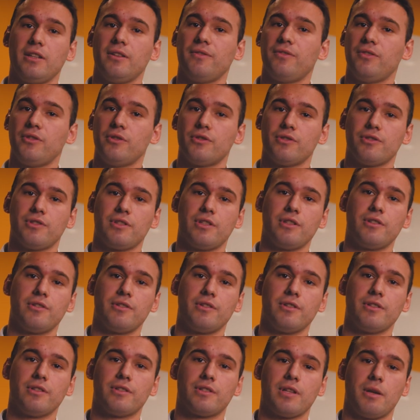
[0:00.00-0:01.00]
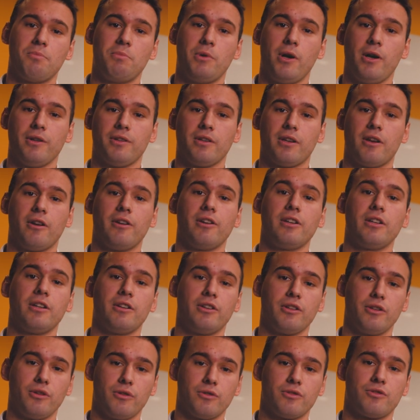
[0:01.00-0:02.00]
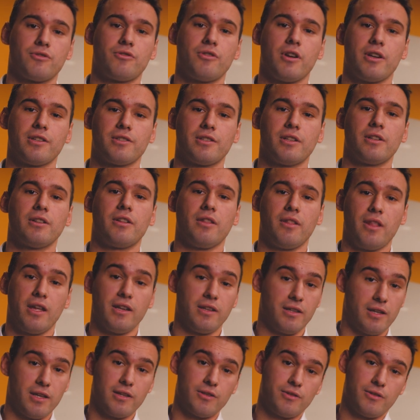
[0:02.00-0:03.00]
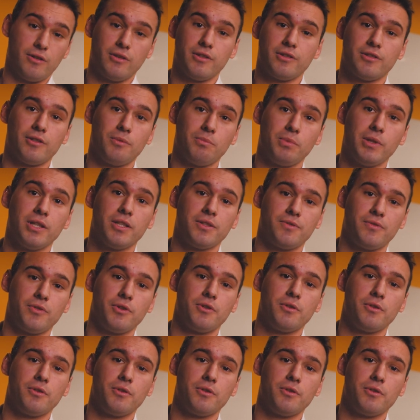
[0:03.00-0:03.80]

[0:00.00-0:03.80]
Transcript: If you're serious about a career in construction, then Kingston is the place for